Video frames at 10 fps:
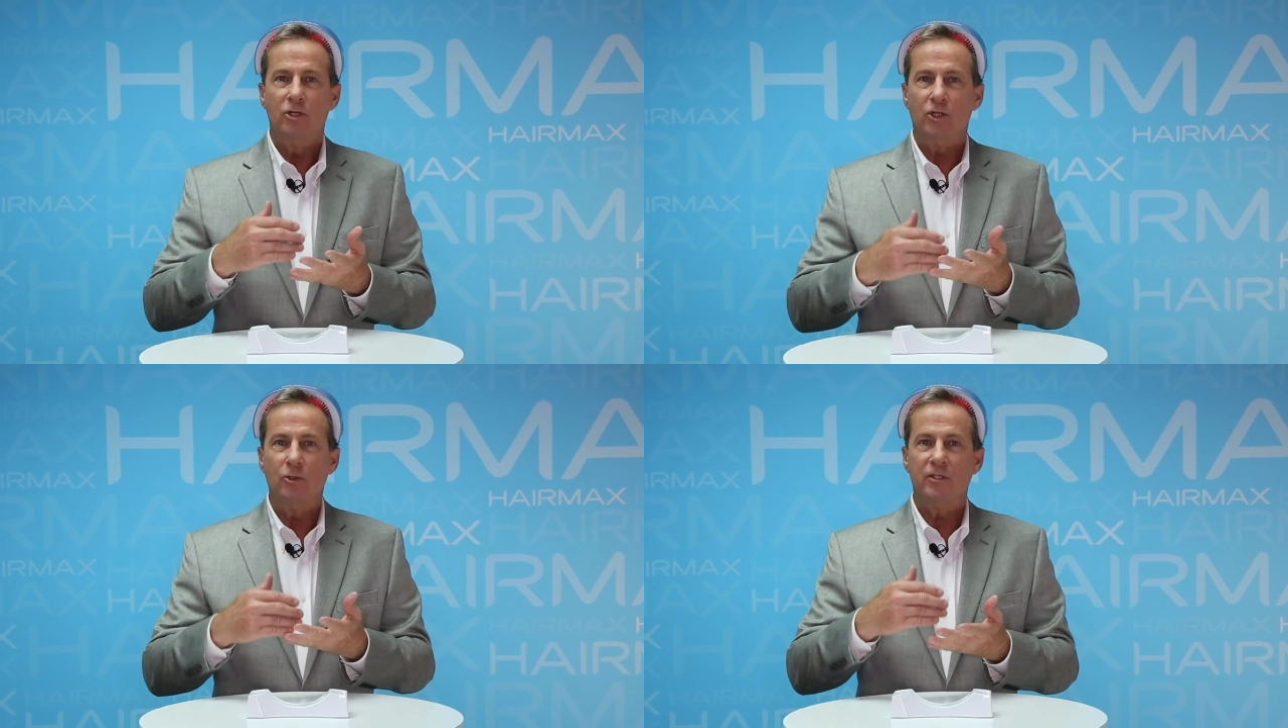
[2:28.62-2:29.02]

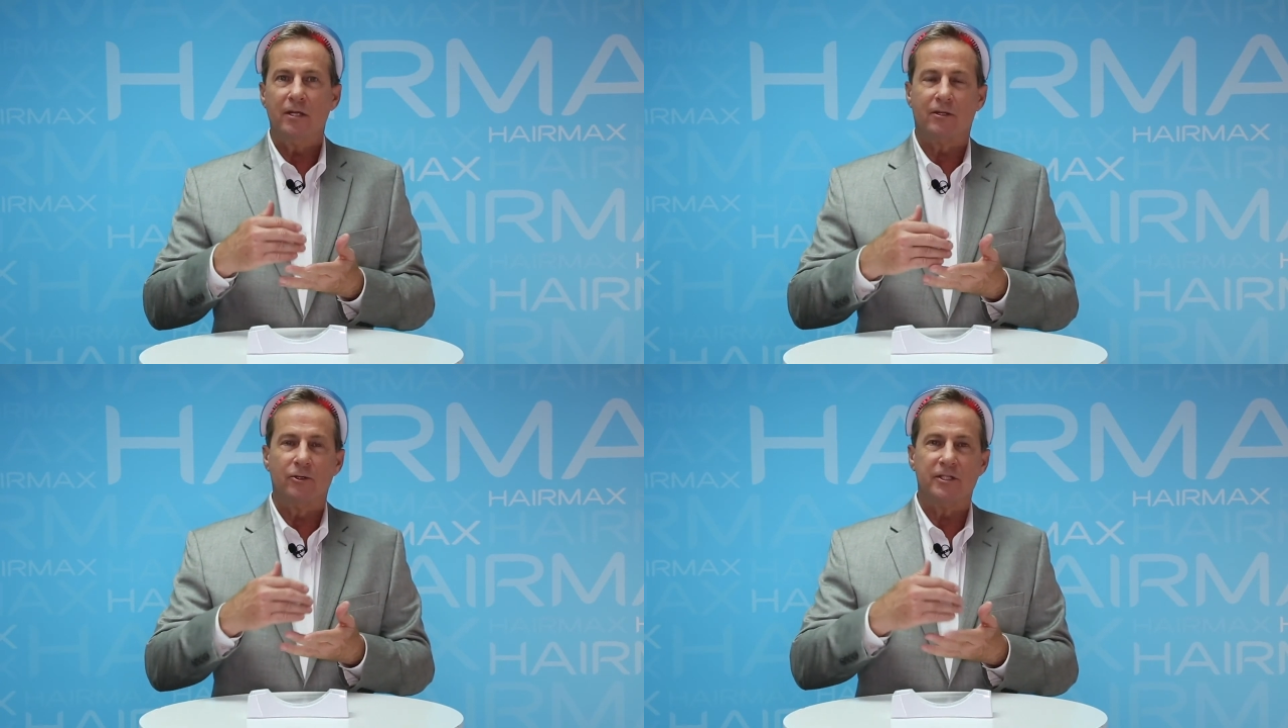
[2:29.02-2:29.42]
Tuesday,
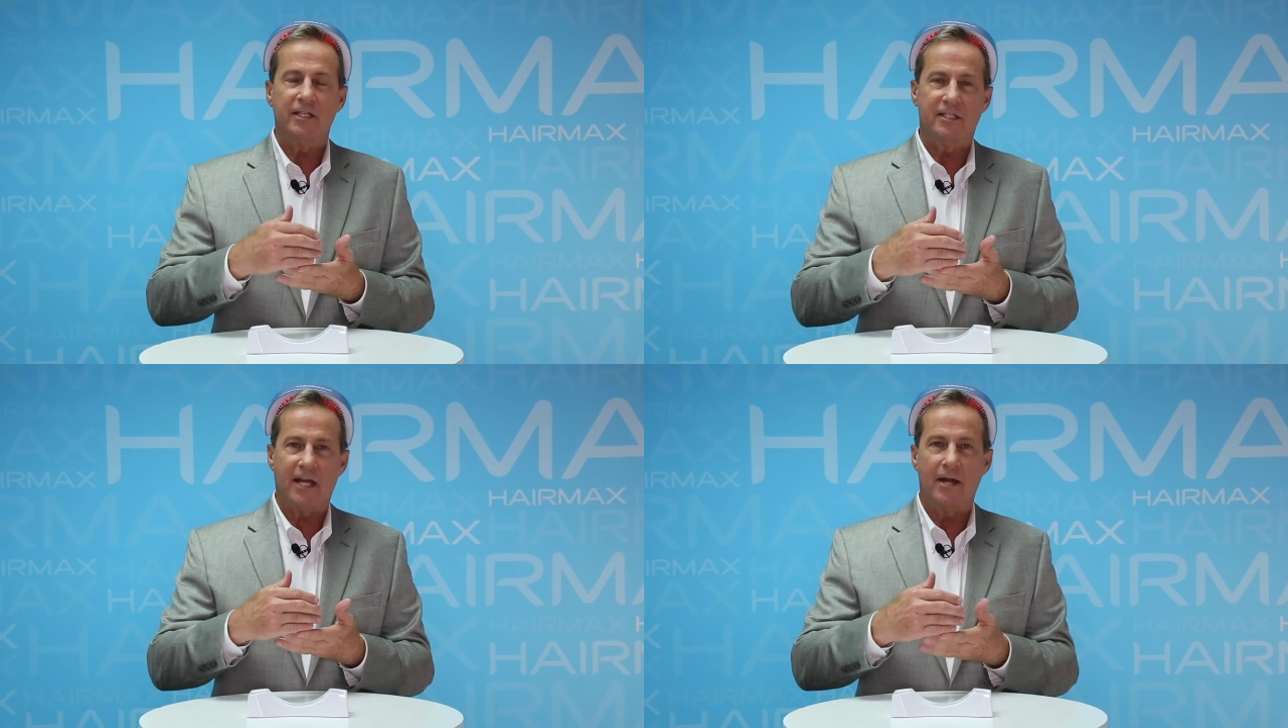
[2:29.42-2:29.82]
Thursday,
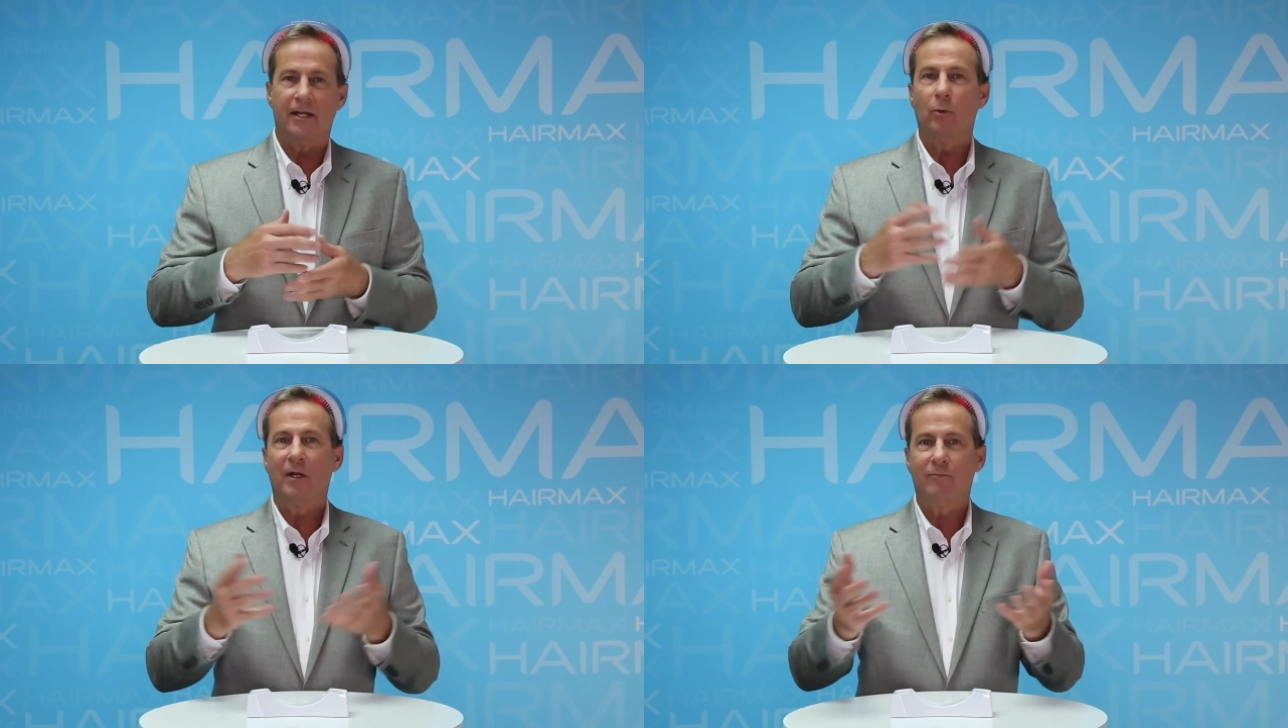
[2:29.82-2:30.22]

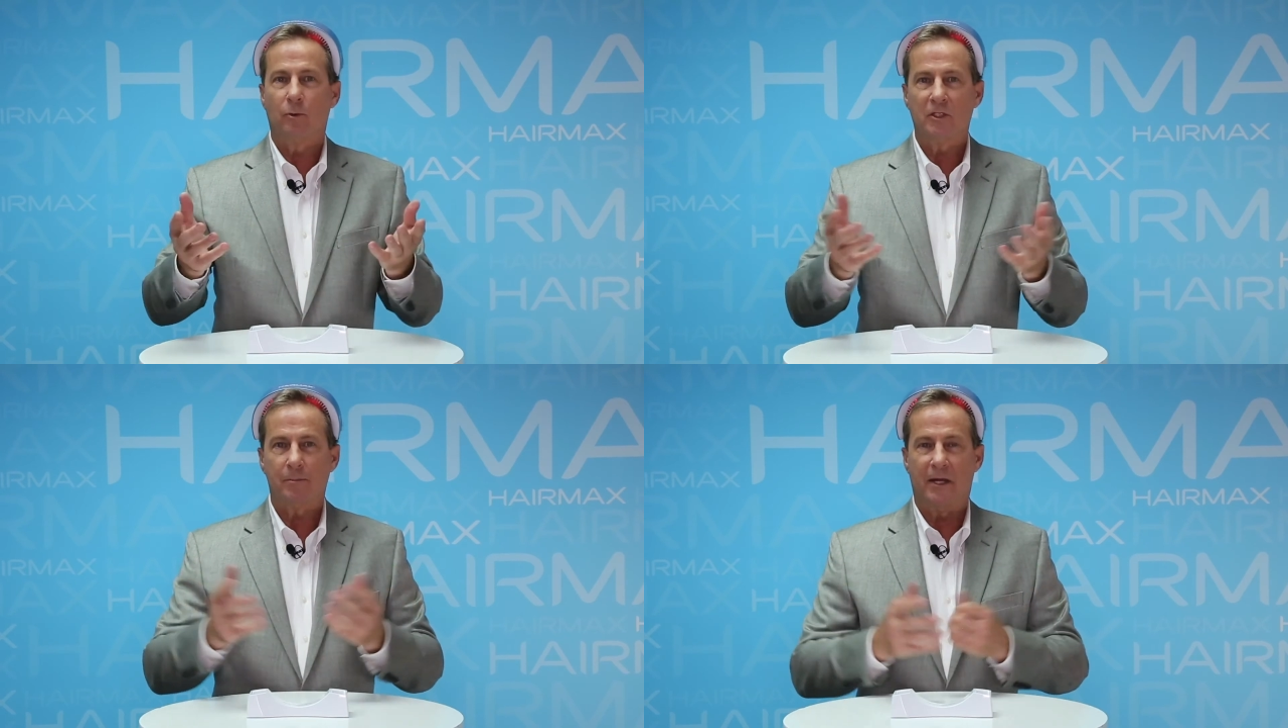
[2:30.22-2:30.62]
Saturday, whatever
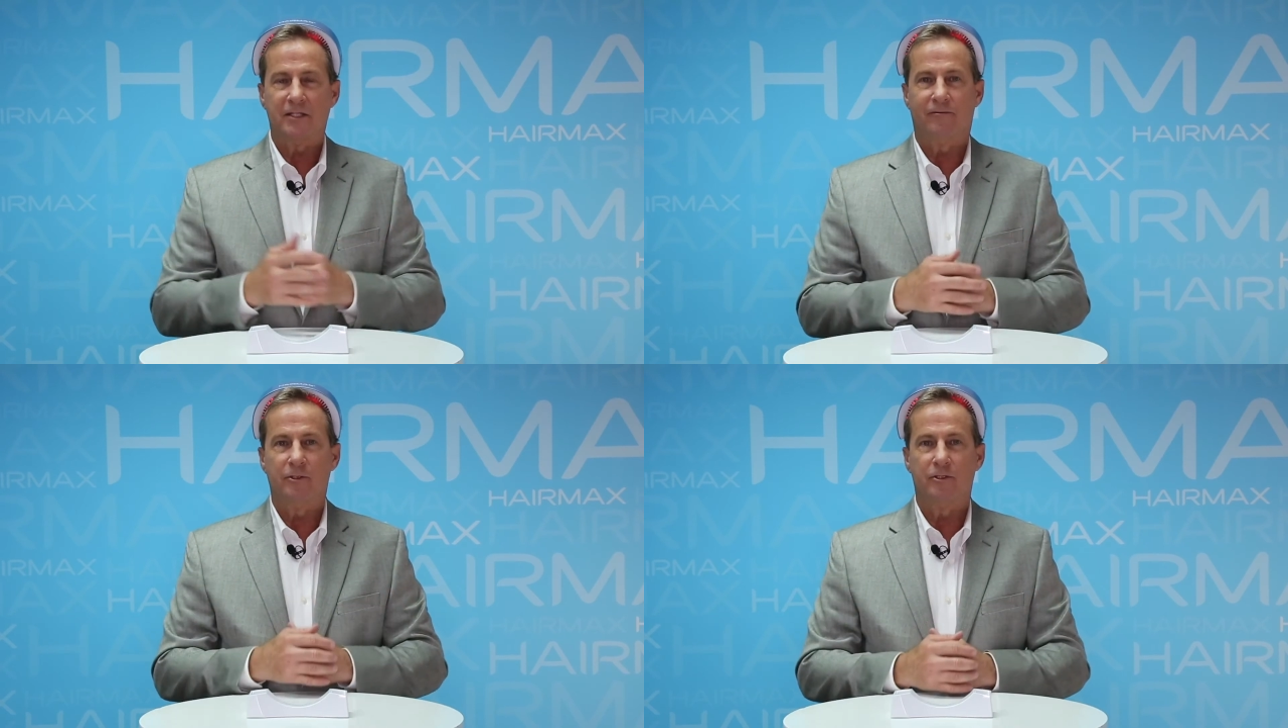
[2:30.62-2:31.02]
works
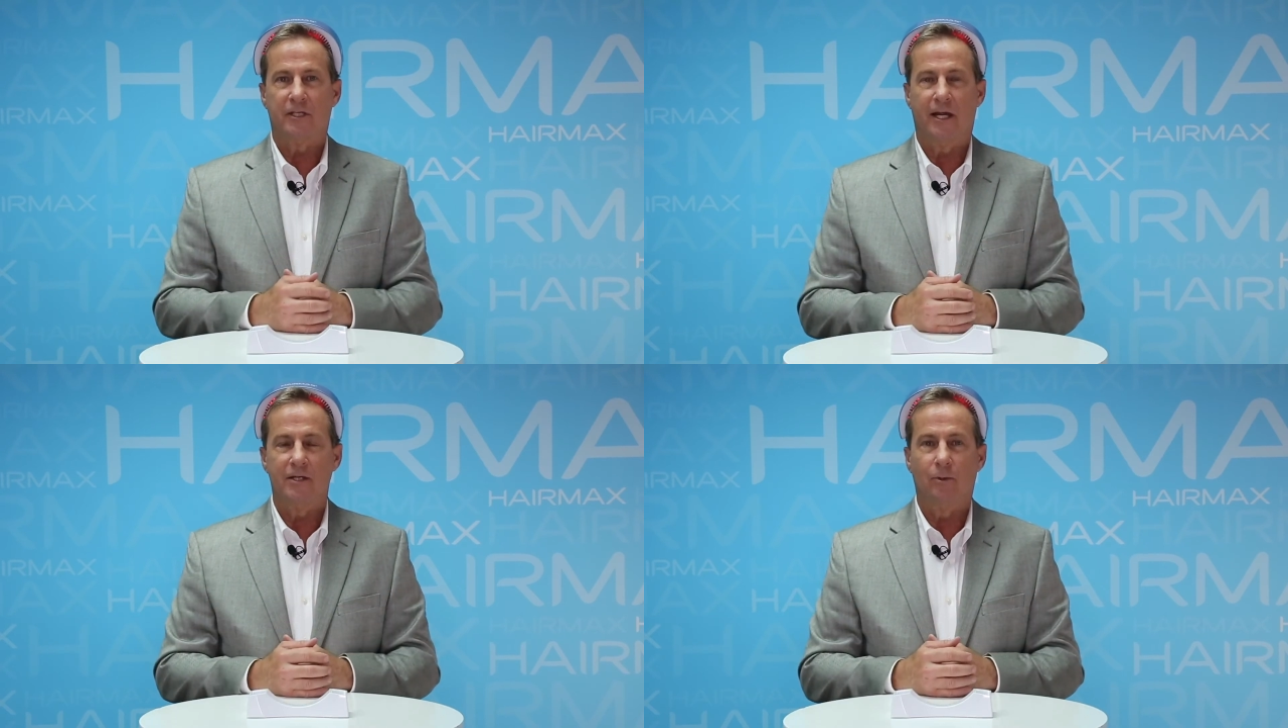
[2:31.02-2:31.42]
best for your
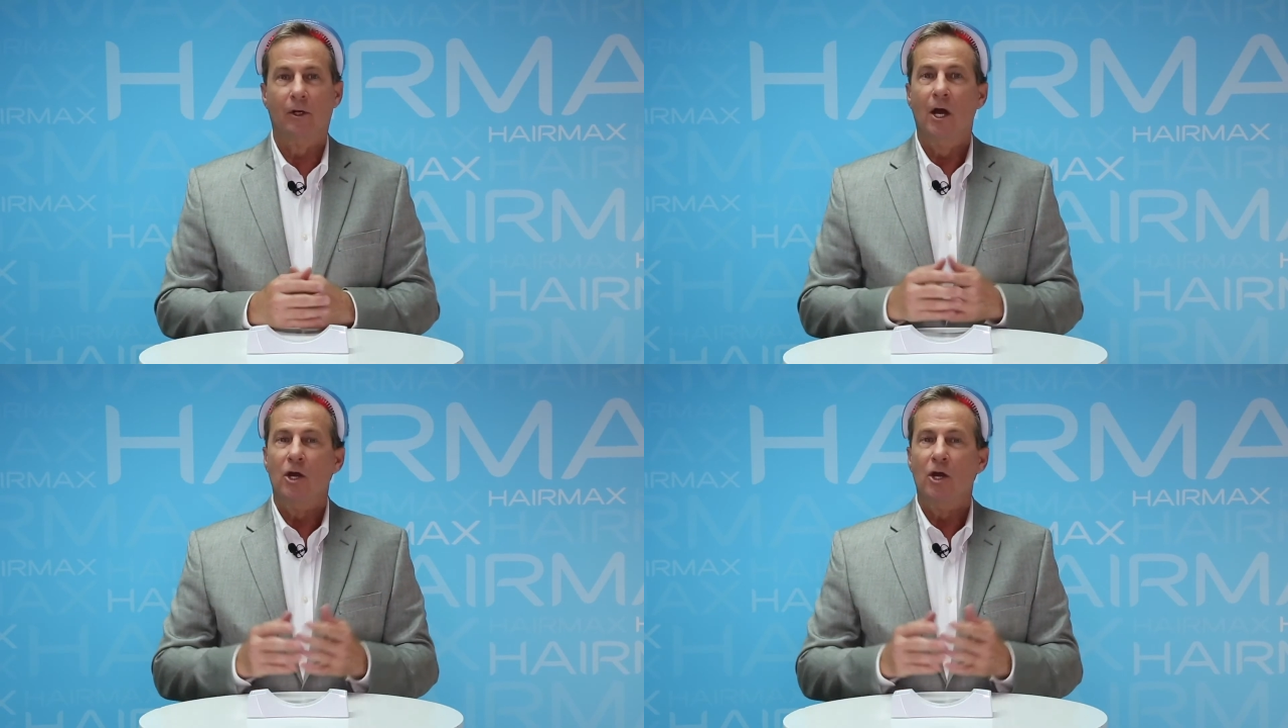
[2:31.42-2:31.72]
schedule.